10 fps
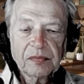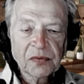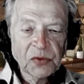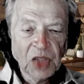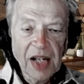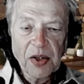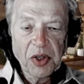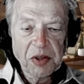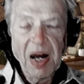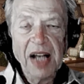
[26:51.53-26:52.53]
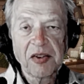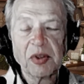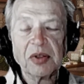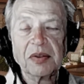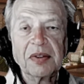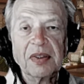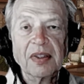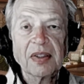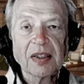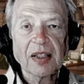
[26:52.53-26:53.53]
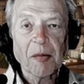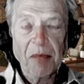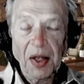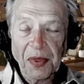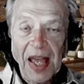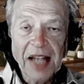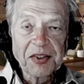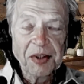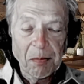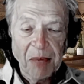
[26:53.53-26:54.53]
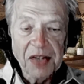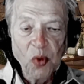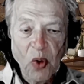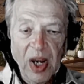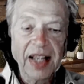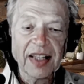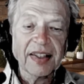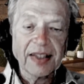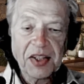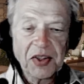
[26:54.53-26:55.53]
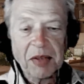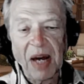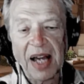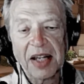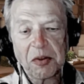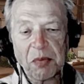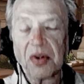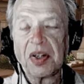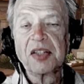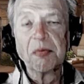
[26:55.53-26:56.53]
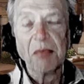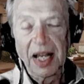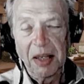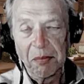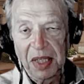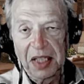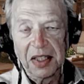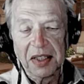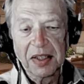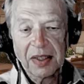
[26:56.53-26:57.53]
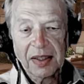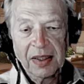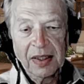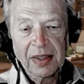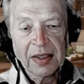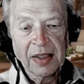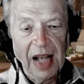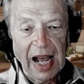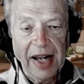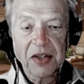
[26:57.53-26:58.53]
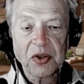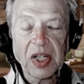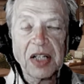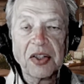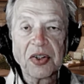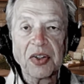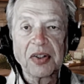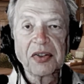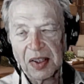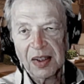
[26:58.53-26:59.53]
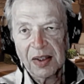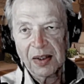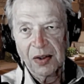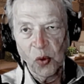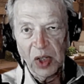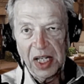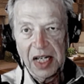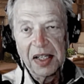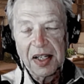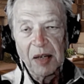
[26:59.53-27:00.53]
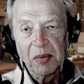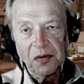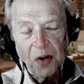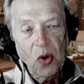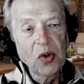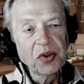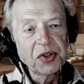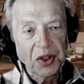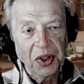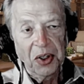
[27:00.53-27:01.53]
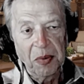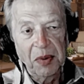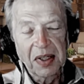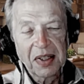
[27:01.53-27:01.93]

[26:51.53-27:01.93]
Not always possible. But that's the best way, at least in my experience, my opinion, how to treat jerks. We need to come to full-term